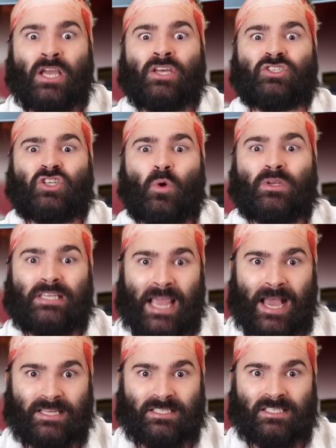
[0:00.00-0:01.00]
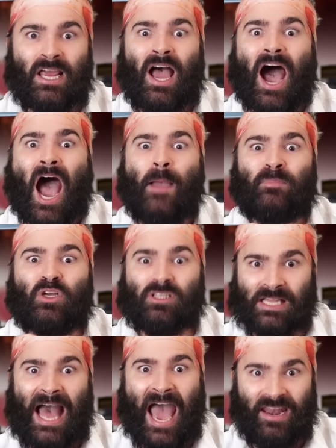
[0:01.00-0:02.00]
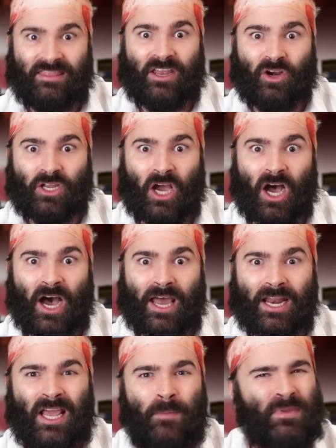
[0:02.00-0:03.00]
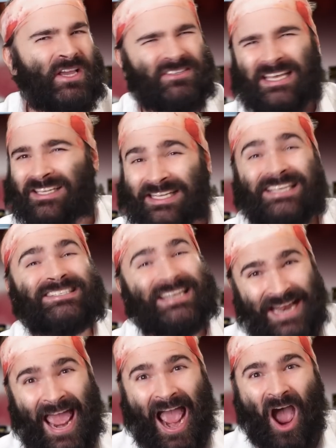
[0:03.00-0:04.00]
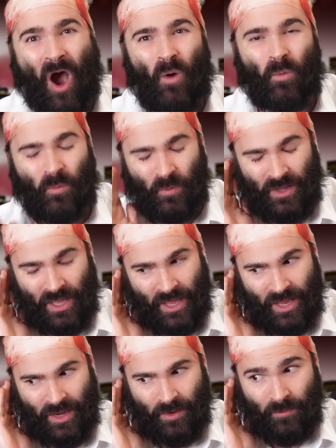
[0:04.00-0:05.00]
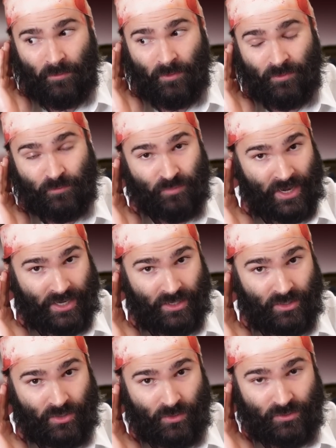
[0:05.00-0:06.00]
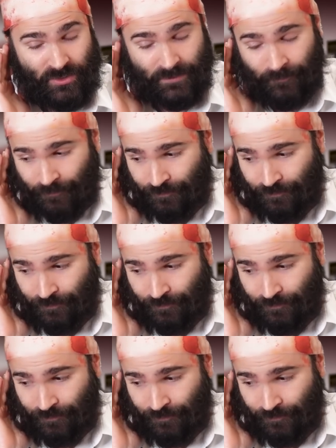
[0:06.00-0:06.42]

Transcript: So yes, I'm glad they're gone. Because at least now, breaking news,